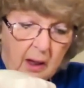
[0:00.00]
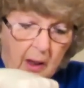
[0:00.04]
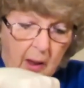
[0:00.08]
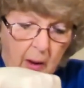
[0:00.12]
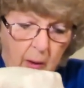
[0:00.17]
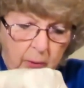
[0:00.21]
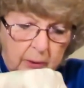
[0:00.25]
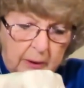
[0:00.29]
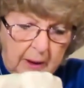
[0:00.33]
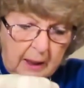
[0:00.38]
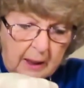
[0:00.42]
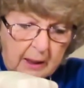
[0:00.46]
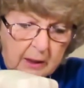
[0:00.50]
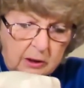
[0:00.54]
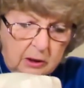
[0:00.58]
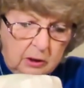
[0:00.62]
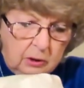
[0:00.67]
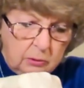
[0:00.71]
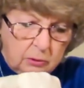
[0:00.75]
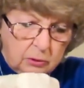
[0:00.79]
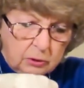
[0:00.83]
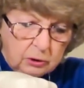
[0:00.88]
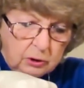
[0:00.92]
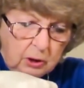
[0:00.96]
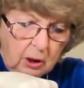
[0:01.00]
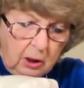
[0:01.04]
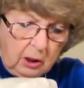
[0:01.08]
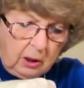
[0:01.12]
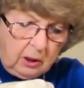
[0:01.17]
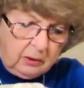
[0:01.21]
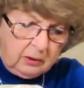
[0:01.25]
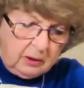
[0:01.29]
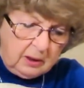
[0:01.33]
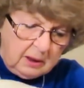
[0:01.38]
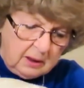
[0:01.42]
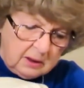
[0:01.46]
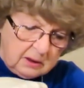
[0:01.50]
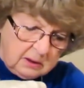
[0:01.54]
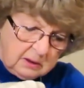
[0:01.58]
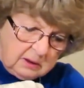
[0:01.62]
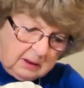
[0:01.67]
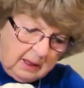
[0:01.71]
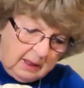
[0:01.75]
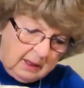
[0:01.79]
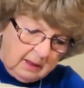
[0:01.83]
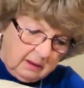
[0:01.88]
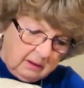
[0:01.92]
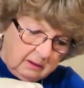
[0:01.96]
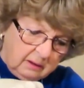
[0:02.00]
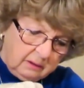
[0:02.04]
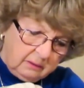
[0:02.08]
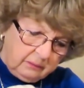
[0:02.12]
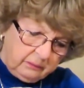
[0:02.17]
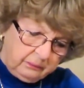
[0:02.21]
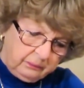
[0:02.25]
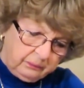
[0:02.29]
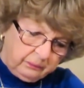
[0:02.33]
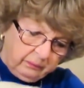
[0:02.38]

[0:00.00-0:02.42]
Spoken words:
Okay, you stir this now.